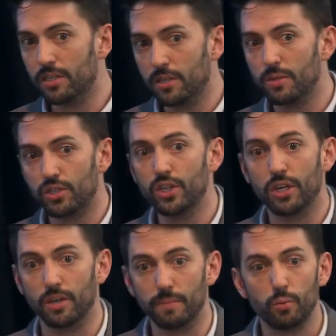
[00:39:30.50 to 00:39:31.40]
to do this
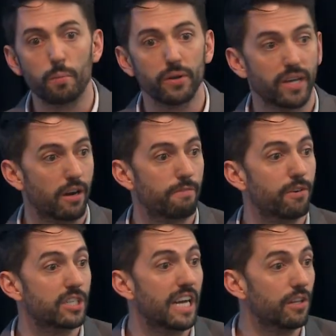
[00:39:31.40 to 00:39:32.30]
year. I mean, we're building on our
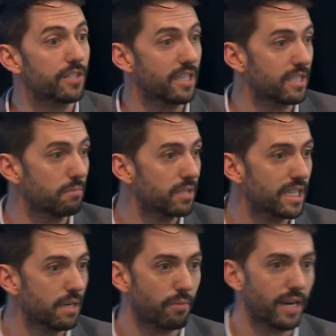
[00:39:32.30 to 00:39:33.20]
first health systems
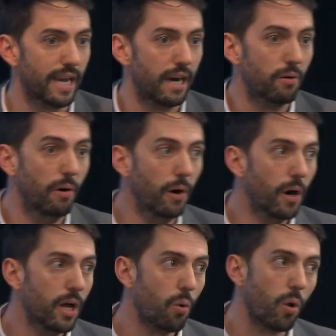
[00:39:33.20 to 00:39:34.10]
team right now.
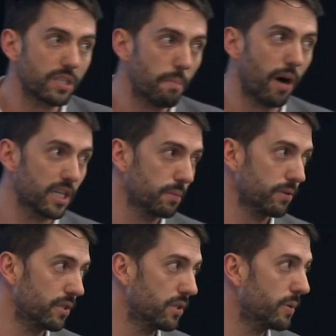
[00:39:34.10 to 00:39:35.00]
It wasn't
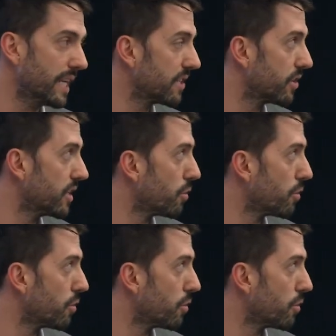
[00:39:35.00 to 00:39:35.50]
possible to do in yesterday's